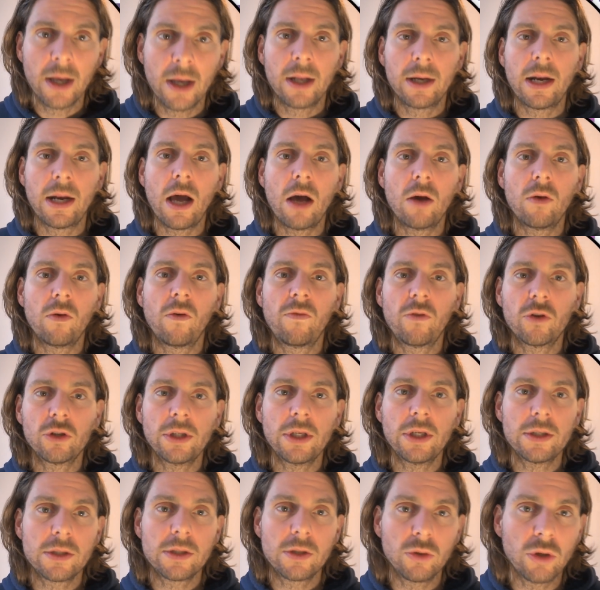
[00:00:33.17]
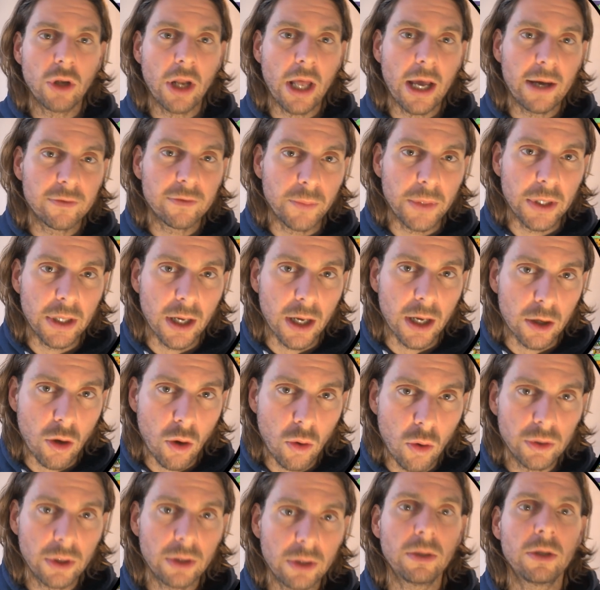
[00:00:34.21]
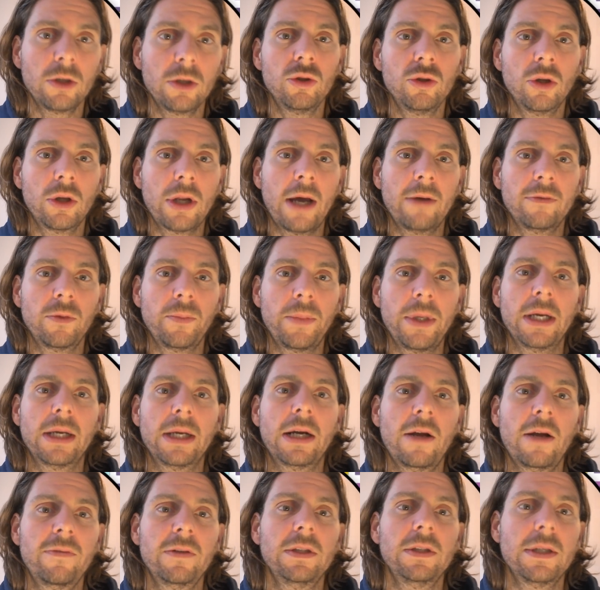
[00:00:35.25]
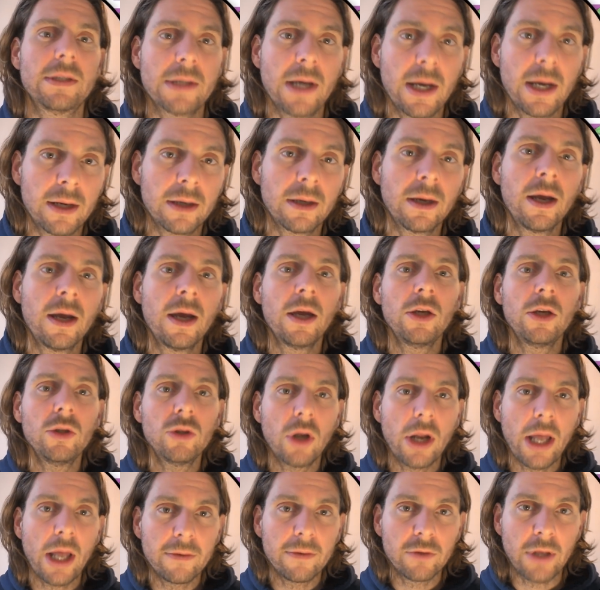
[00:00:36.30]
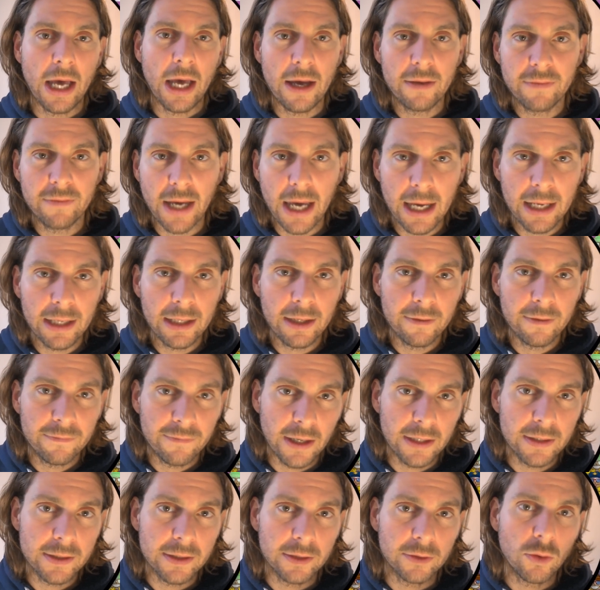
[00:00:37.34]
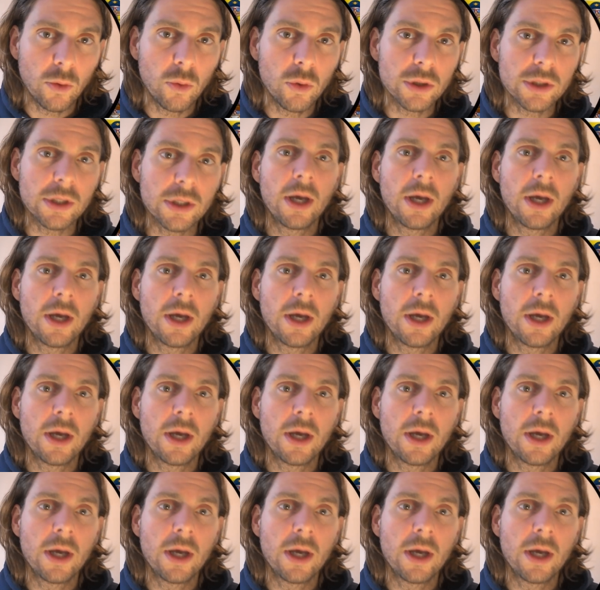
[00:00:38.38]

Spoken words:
Now, for this, you don't have to be a coder, you don't have to be a graphic designer, you don't have to have any fancy tools.